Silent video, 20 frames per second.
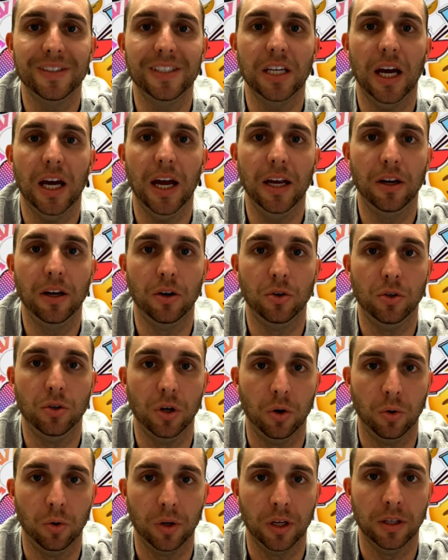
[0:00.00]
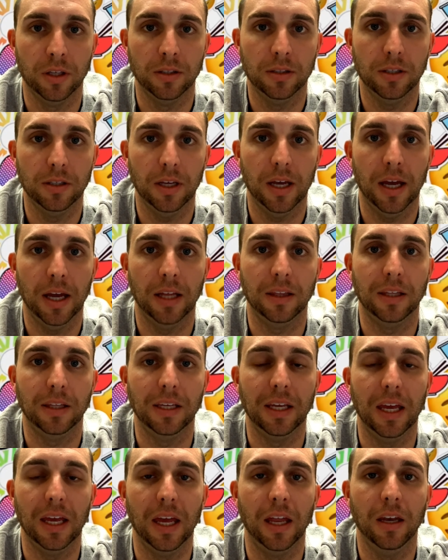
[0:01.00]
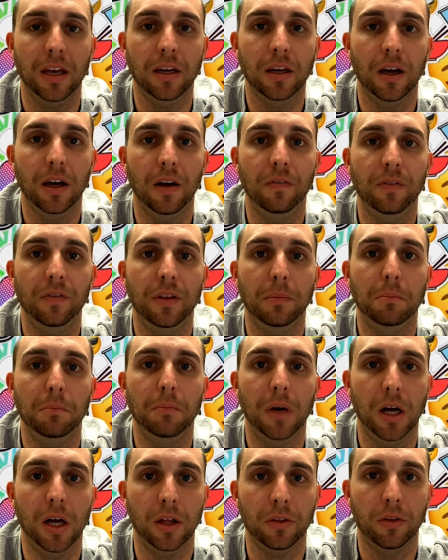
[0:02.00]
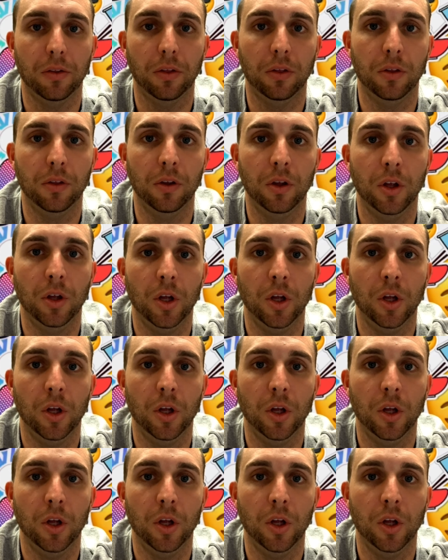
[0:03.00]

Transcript: Tiger tokens at the end of the month